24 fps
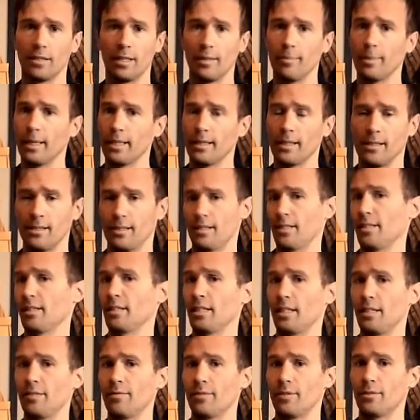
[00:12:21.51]
Ribayas
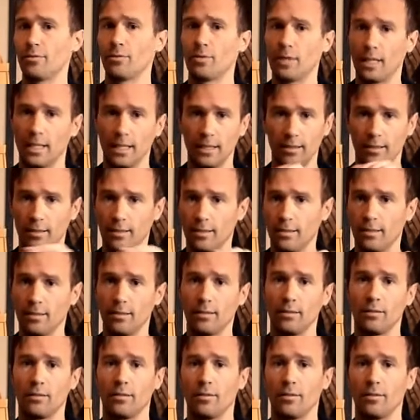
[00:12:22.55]
didn't even write the